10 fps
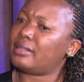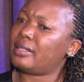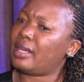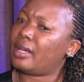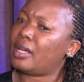and
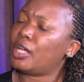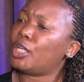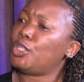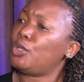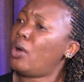say,
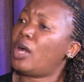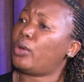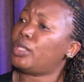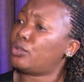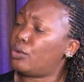you are
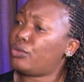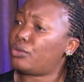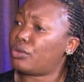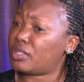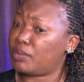going to go
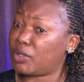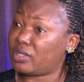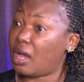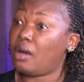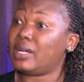through this
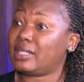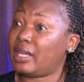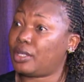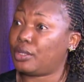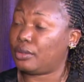because I was
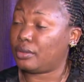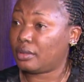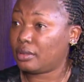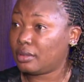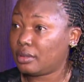like you.
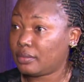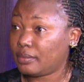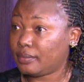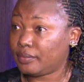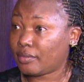
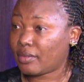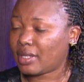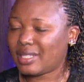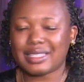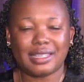
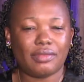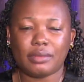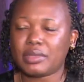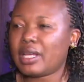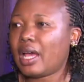Just give them